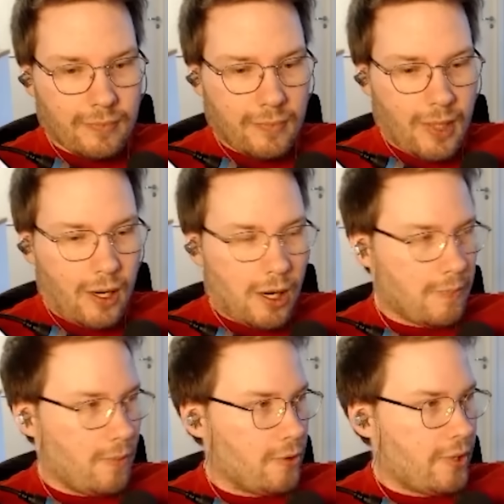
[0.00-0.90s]
Hard
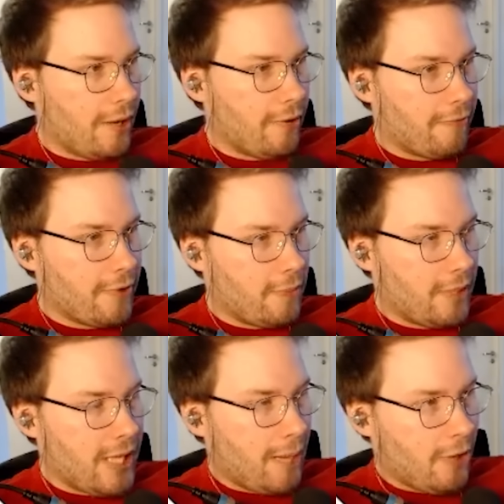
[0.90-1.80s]
mode, dot on free to play
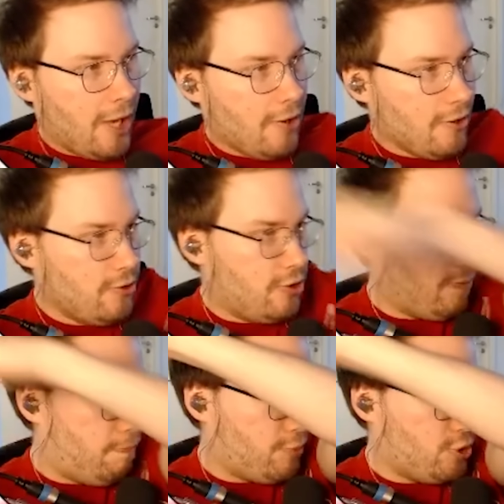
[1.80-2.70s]
dab with the haters.
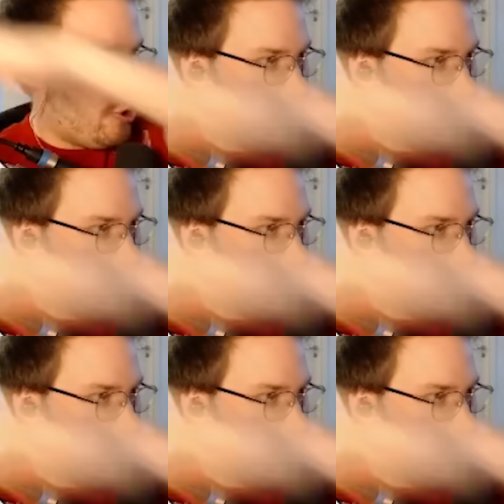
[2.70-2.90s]
Psht.